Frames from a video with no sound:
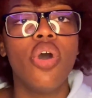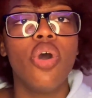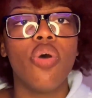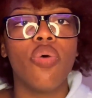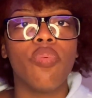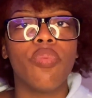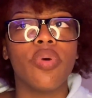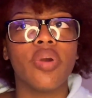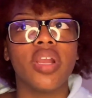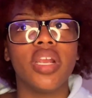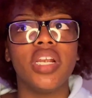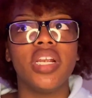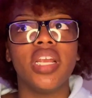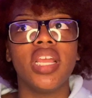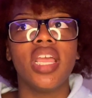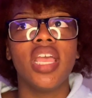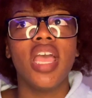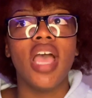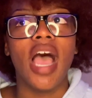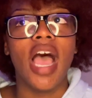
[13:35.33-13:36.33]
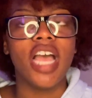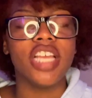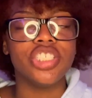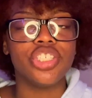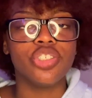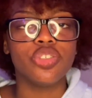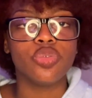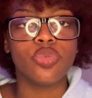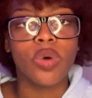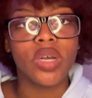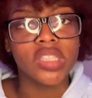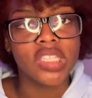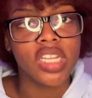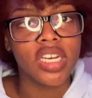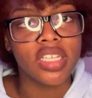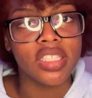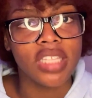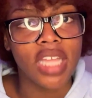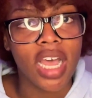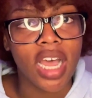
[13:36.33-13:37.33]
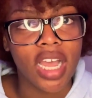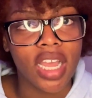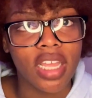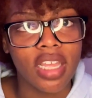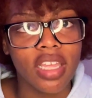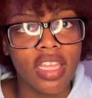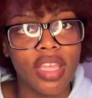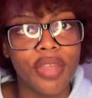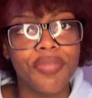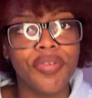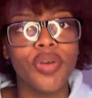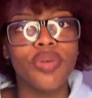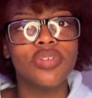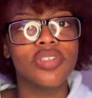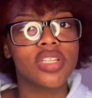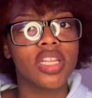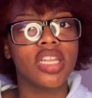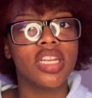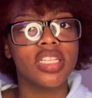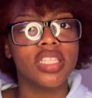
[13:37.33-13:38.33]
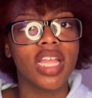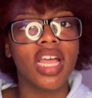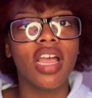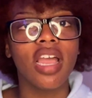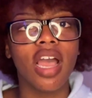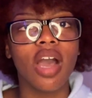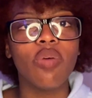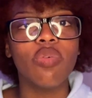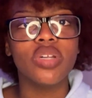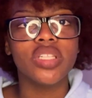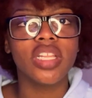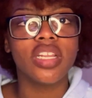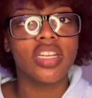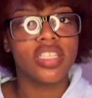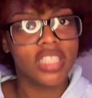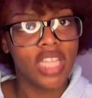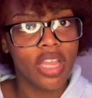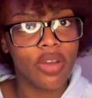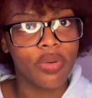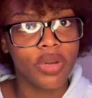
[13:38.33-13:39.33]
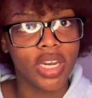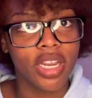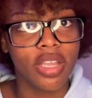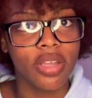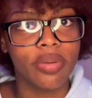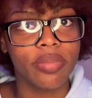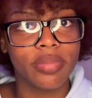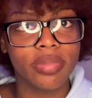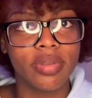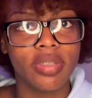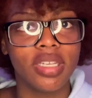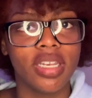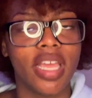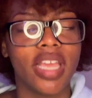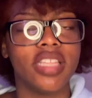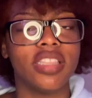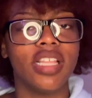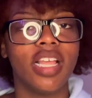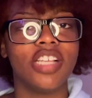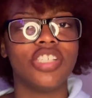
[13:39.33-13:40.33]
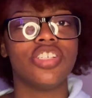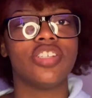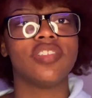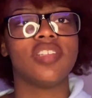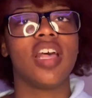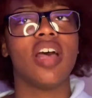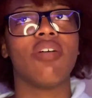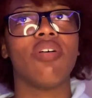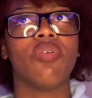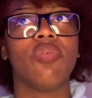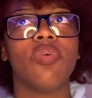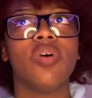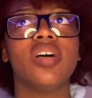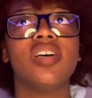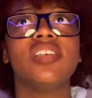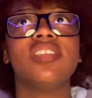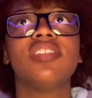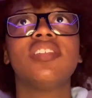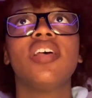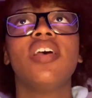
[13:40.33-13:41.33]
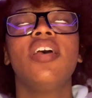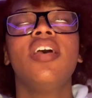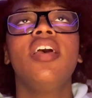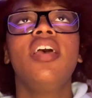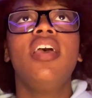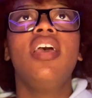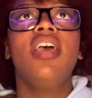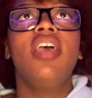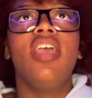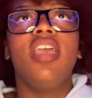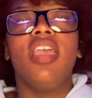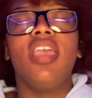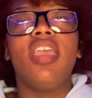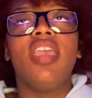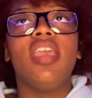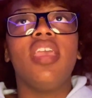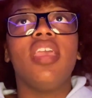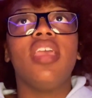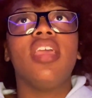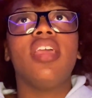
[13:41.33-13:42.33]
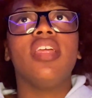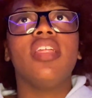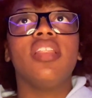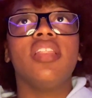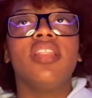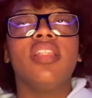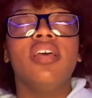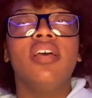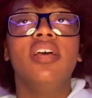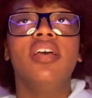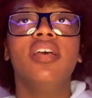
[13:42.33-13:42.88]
where I just wanted to die. If he was gonna die, I wanted to die with him. Like, that's just how it was. And